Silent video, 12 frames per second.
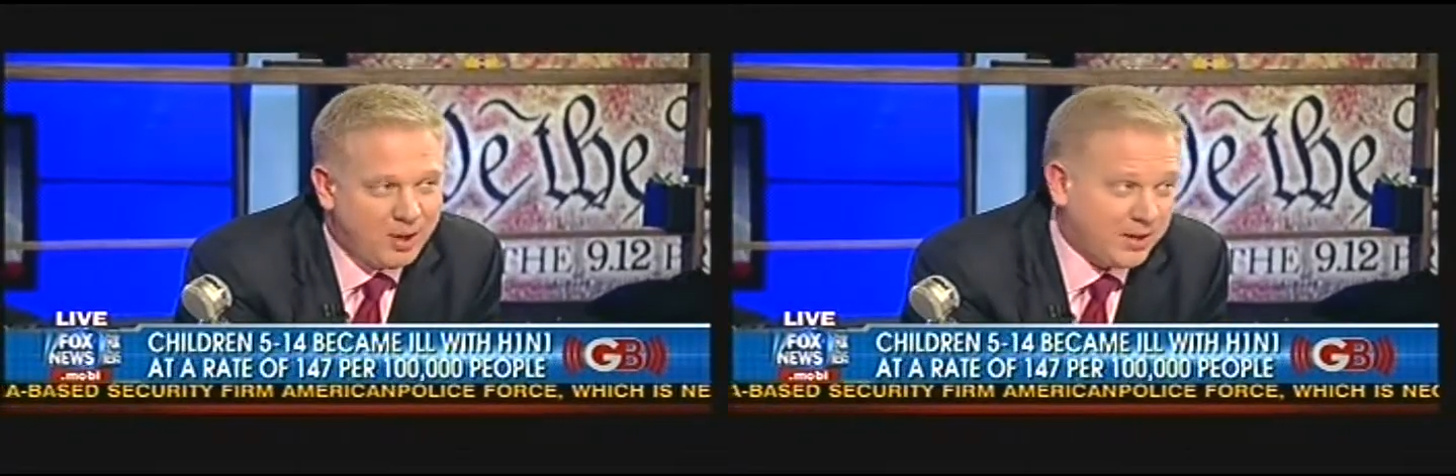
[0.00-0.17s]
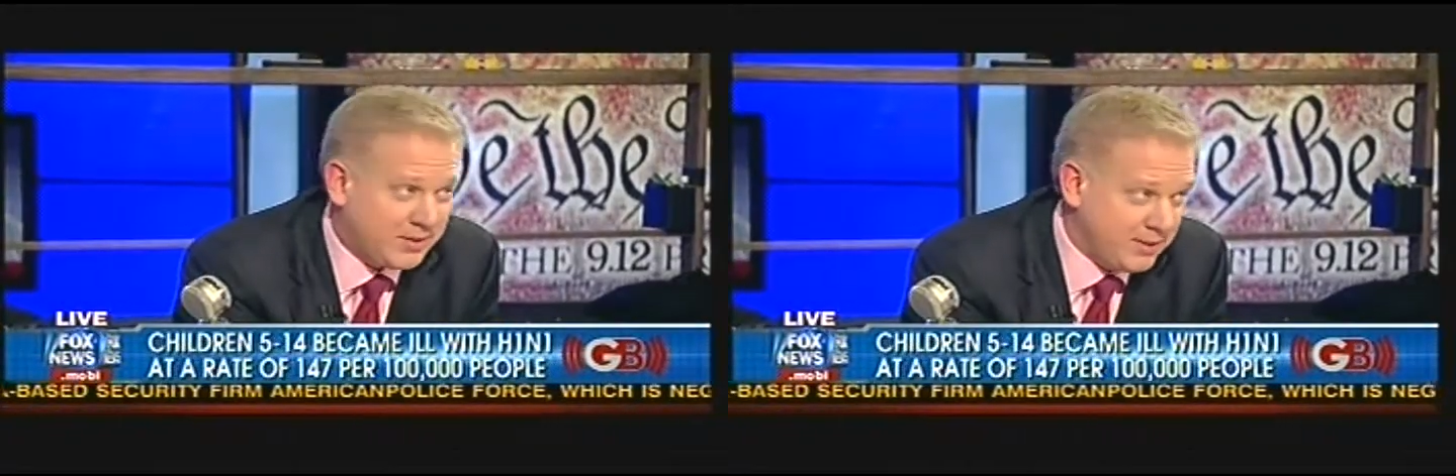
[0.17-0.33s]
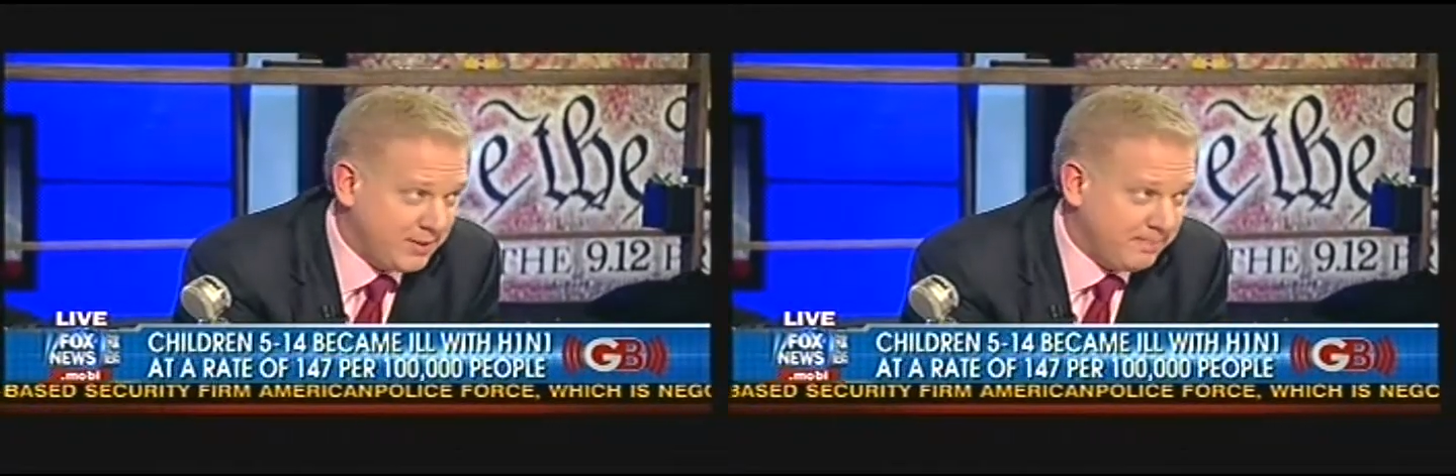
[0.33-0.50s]

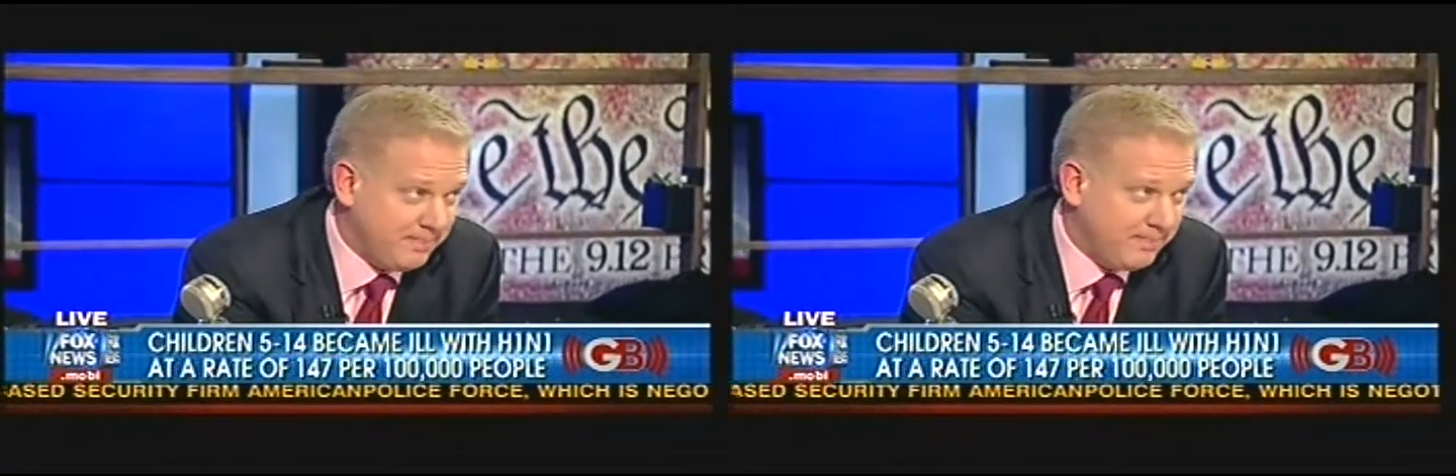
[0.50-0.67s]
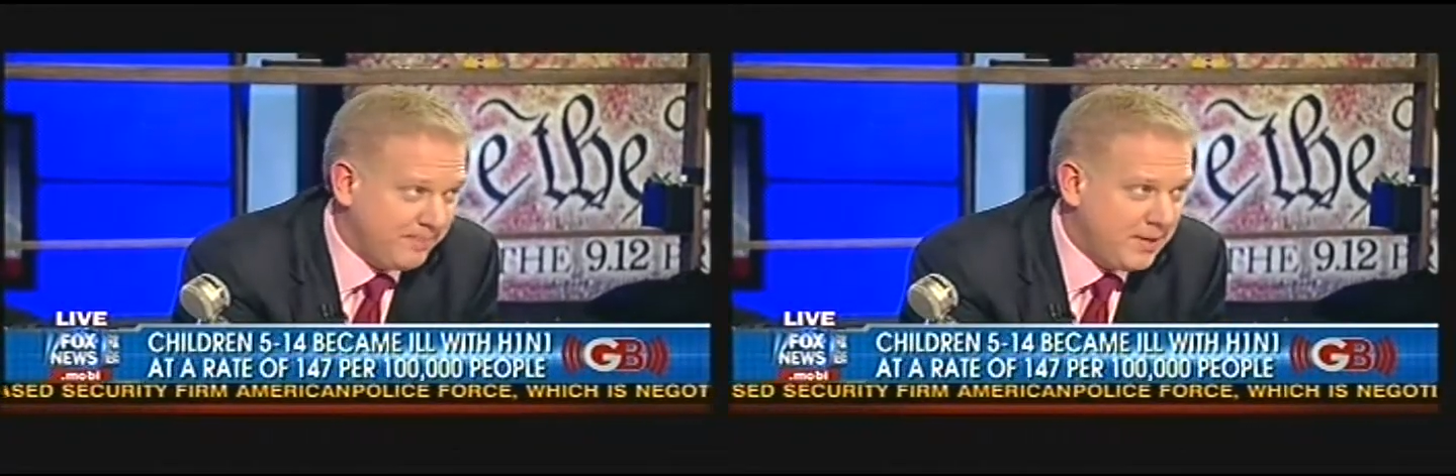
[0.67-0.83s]
autism,